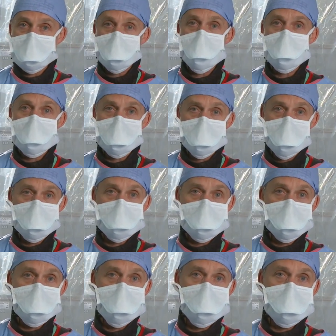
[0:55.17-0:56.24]
Robert
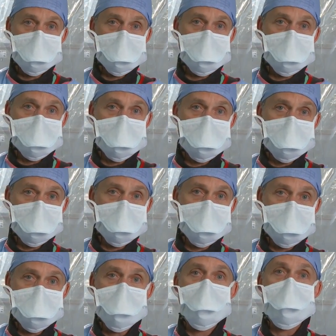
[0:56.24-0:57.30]
Quaife of our
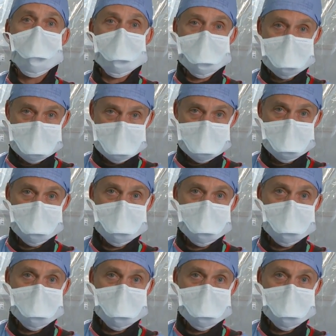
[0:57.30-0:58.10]
Advanced Imaging Group.